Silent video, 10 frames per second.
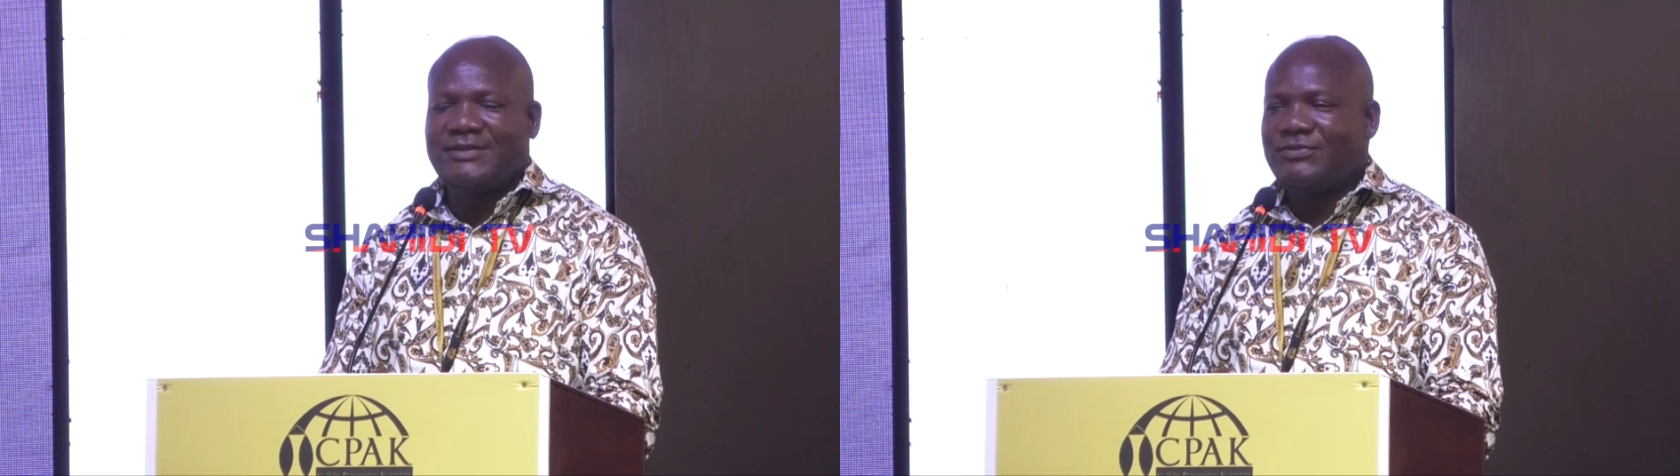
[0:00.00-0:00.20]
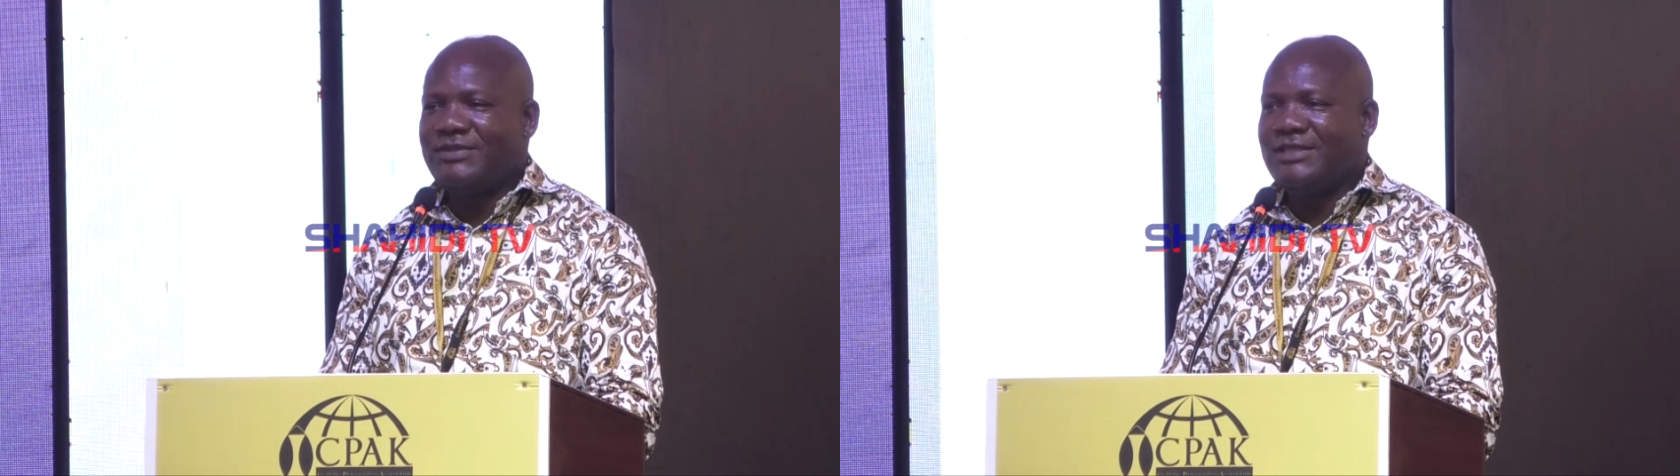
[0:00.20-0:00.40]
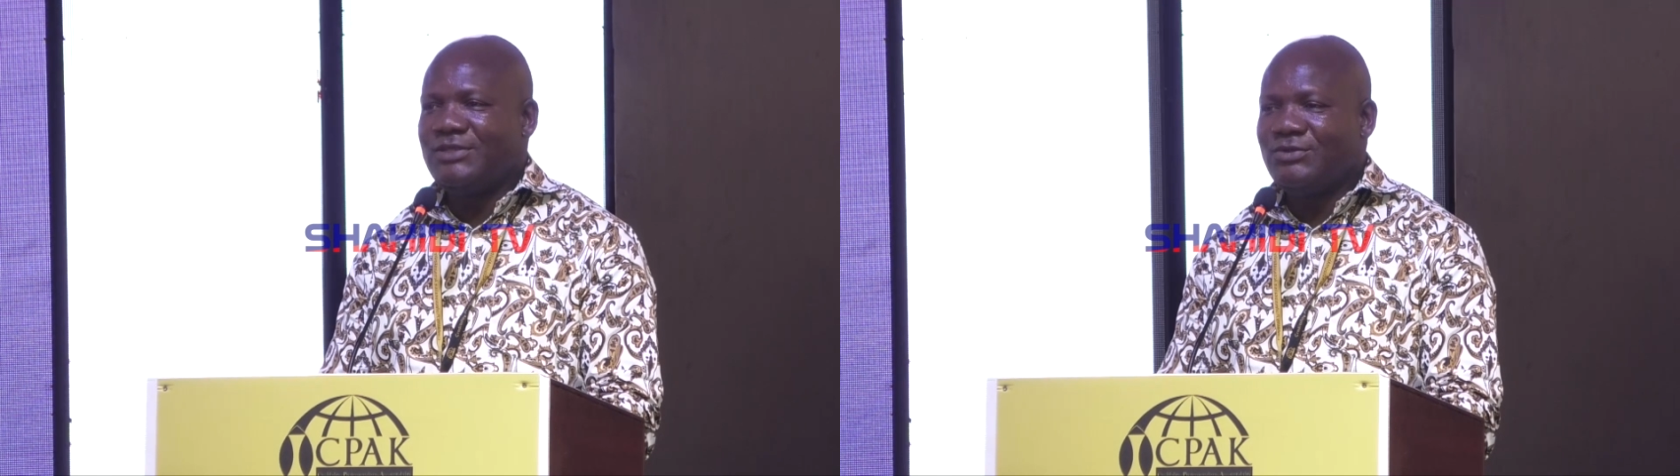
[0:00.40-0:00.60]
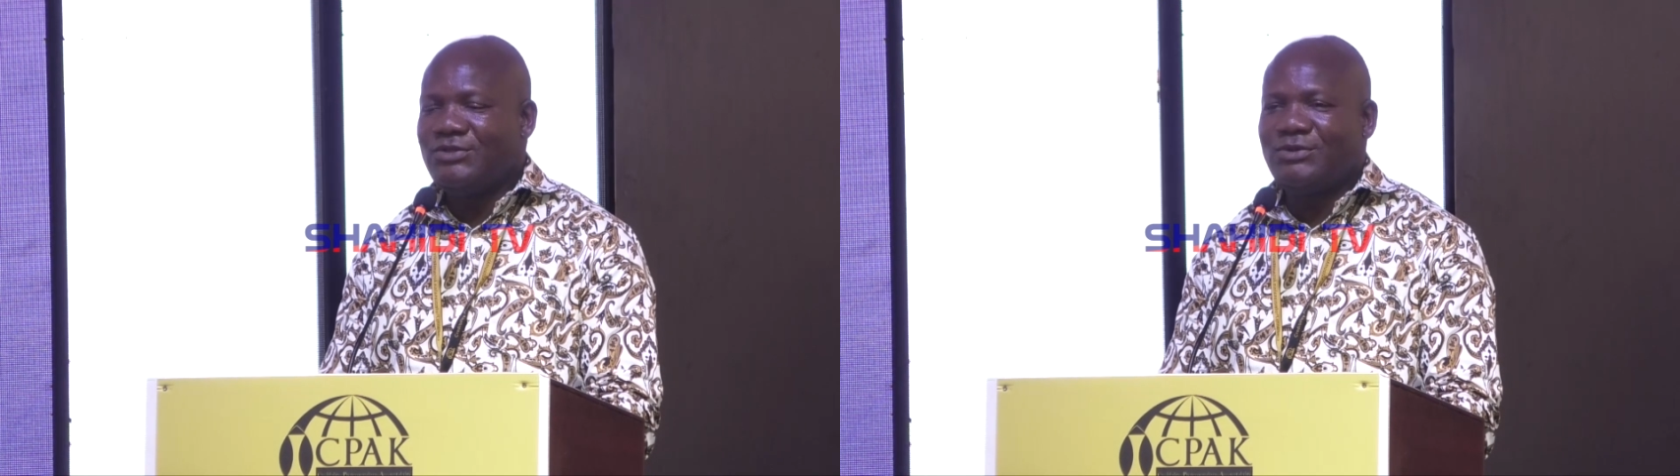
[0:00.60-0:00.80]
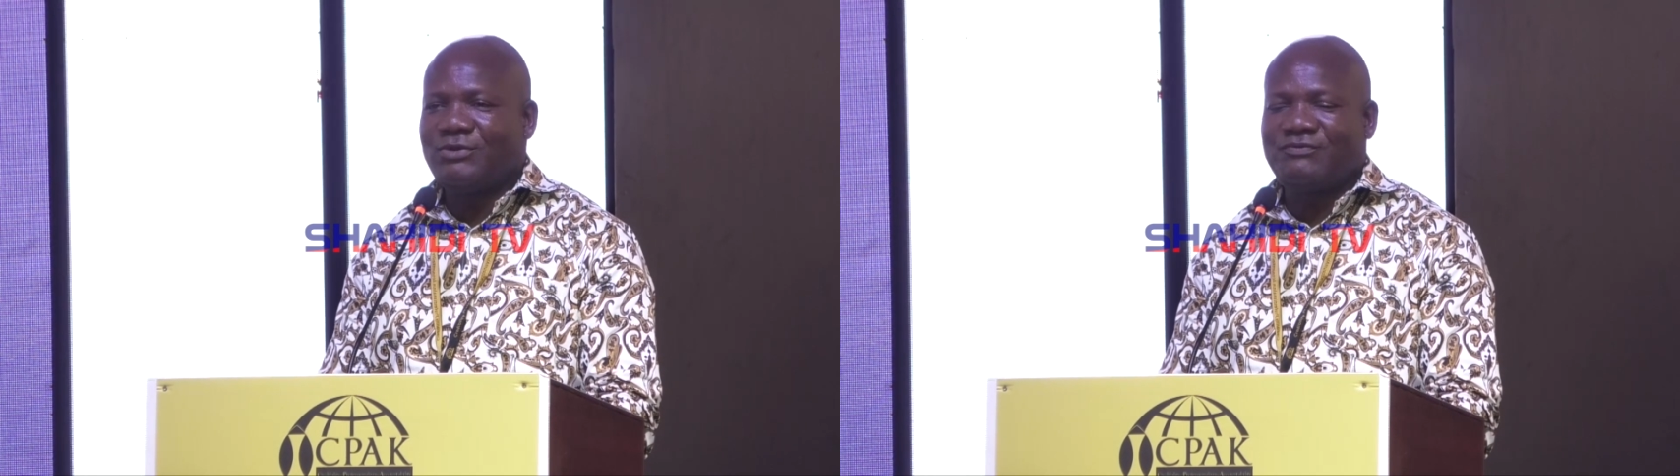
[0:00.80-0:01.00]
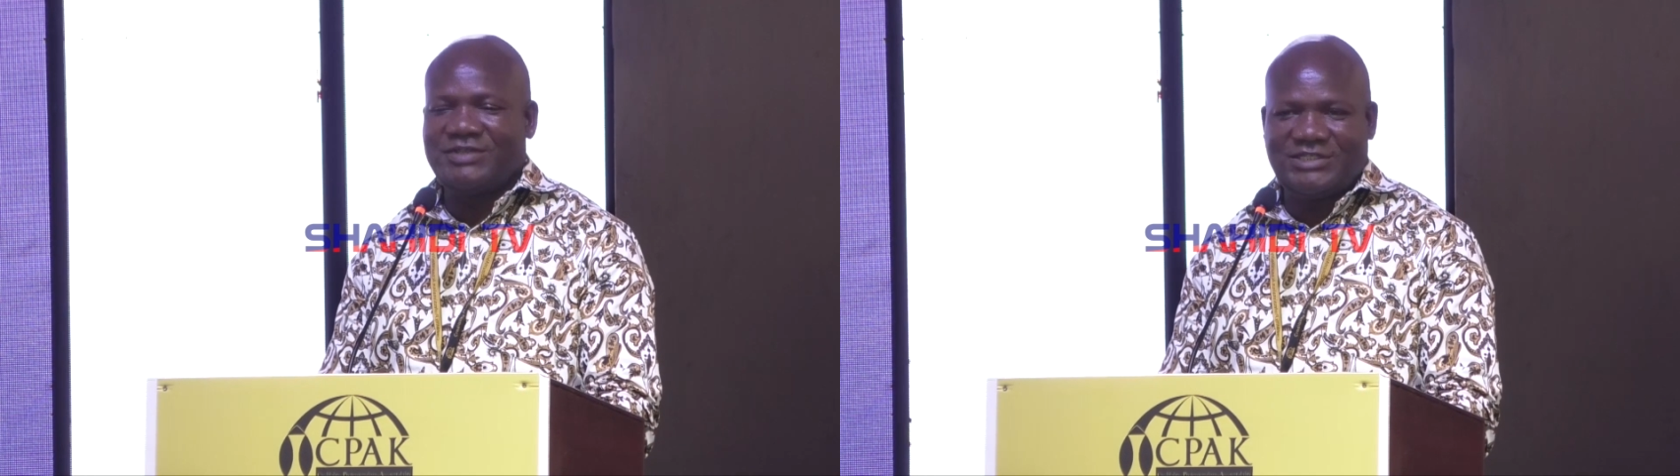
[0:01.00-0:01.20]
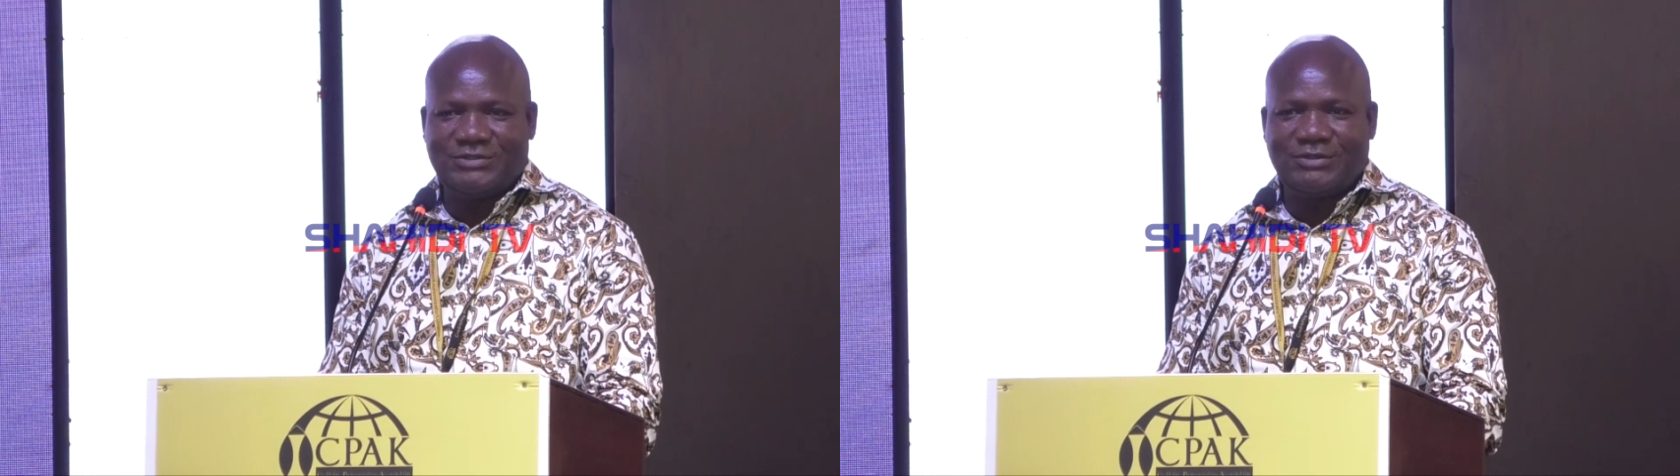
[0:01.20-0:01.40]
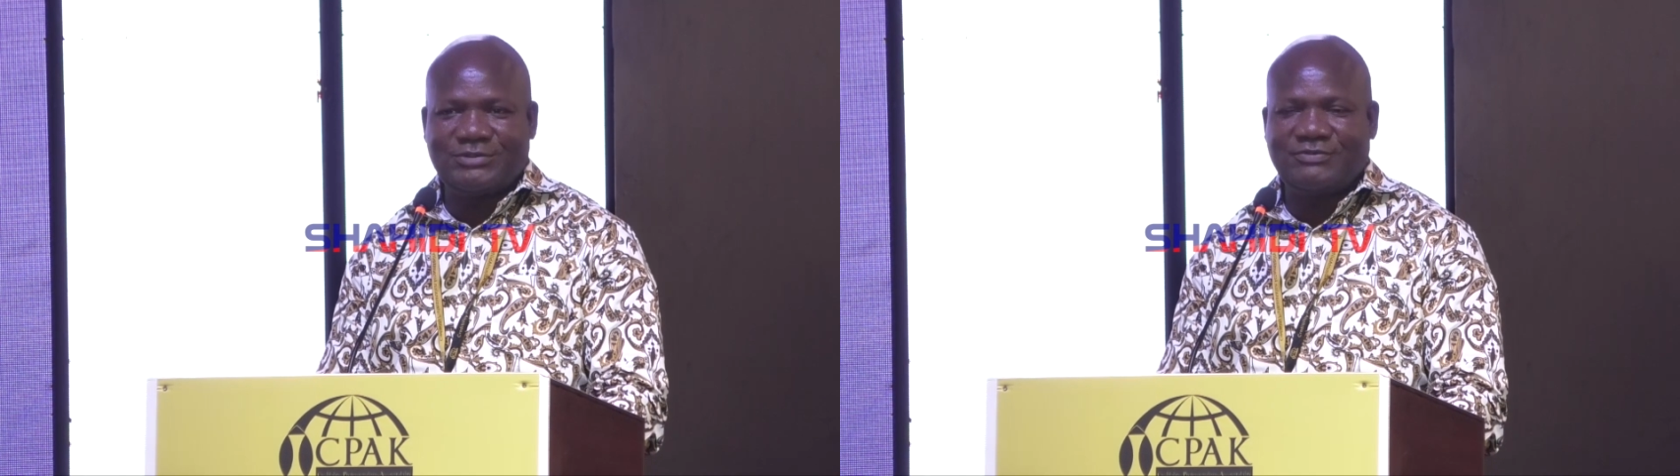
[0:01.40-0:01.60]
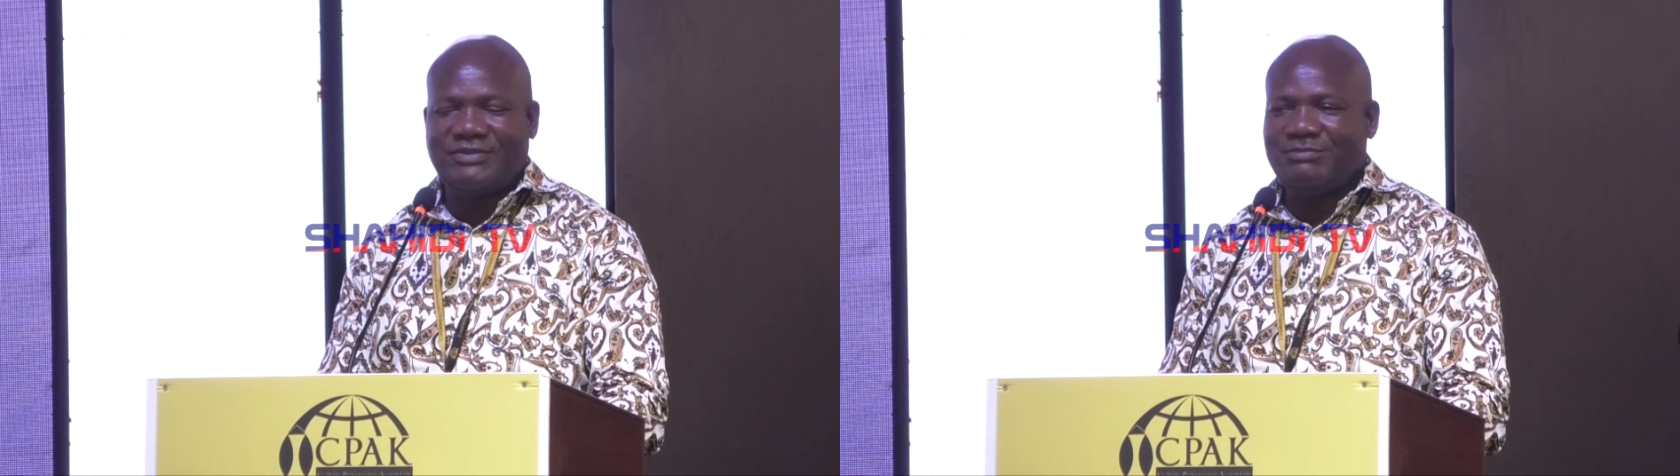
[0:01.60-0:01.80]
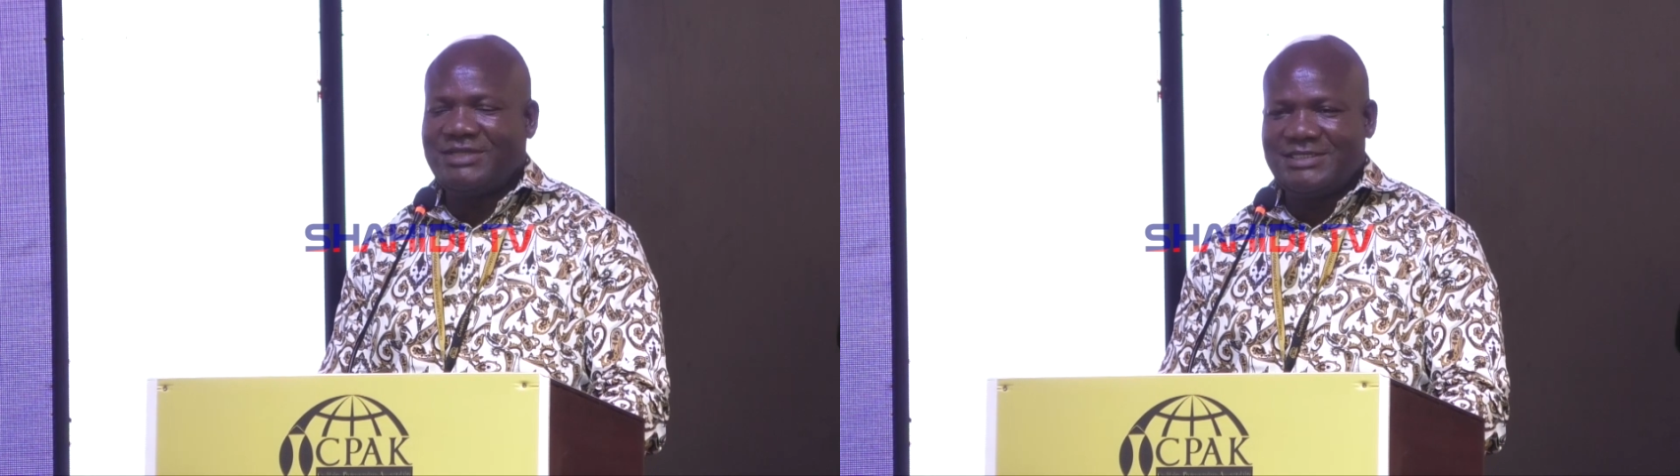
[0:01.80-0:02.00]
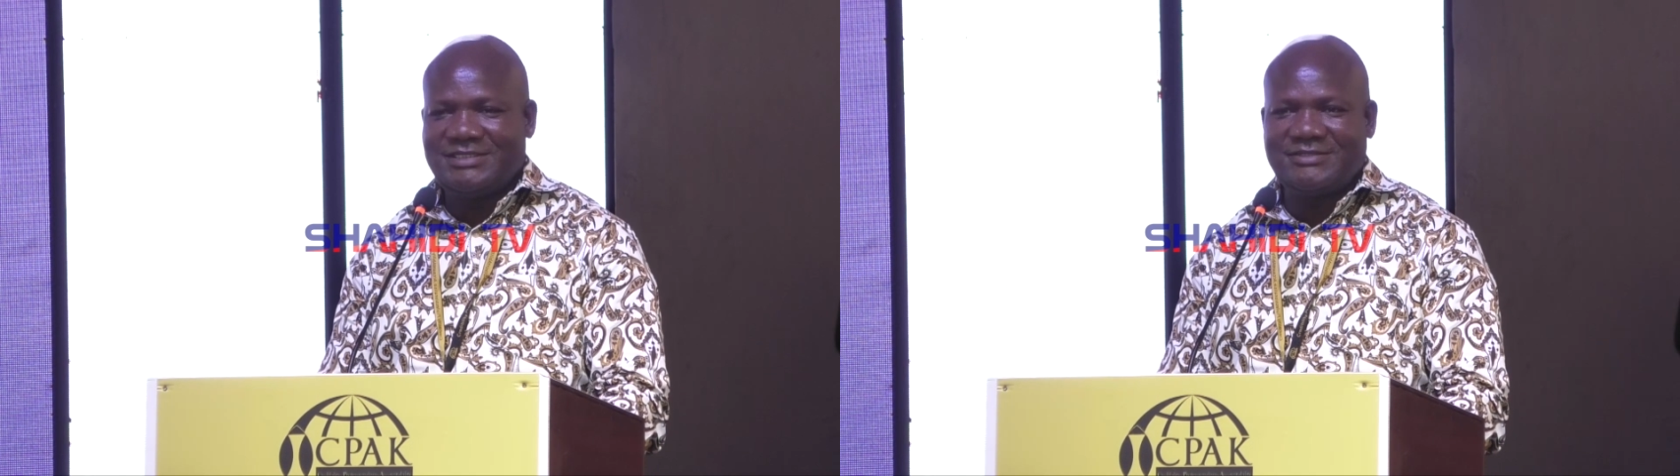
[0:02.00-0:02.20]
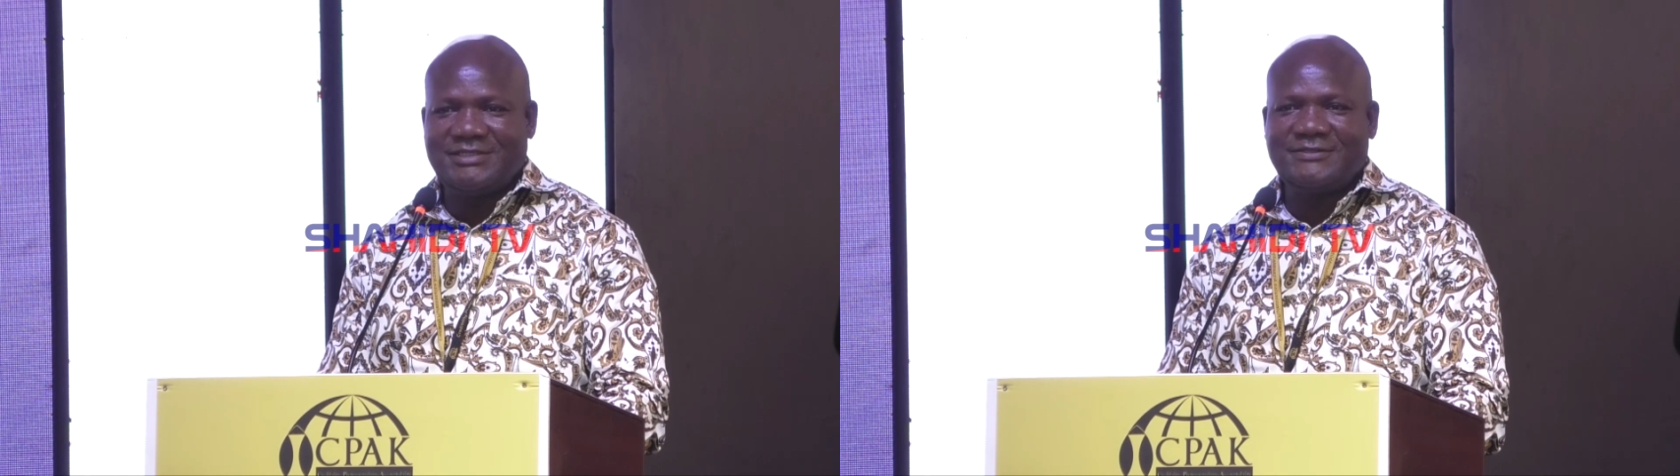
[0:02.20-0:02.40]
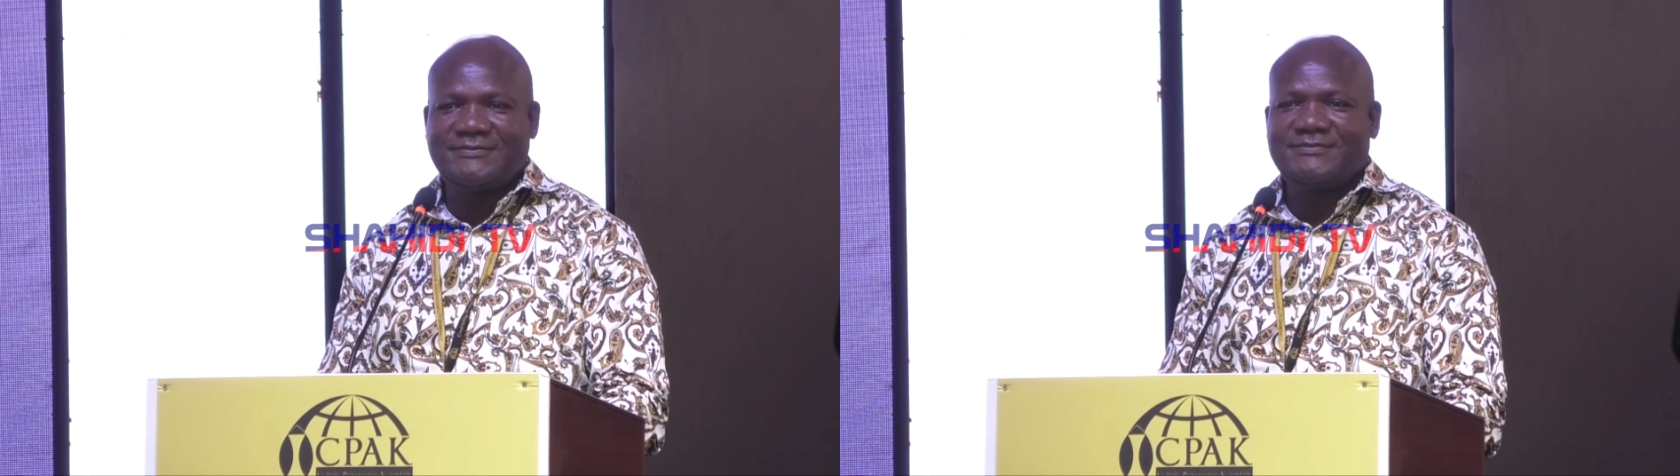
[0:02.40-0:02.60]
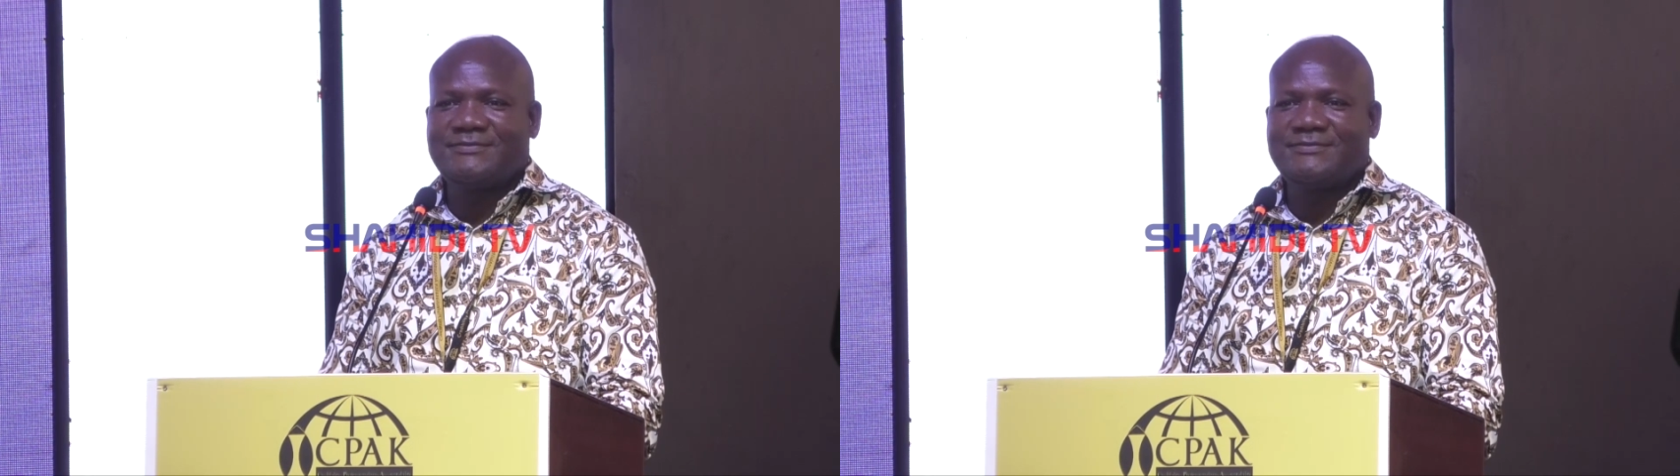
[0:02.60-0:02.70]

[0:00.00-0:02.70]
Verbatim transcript: the union officials of the ministry.